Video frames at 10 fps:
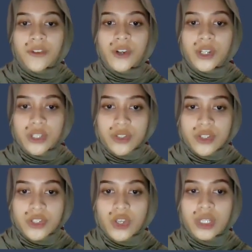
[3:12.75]
focus
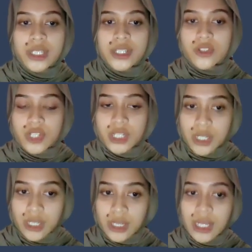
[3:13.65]
on the
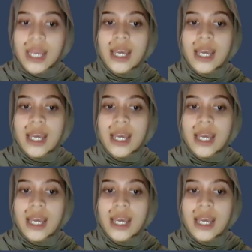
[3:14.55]
social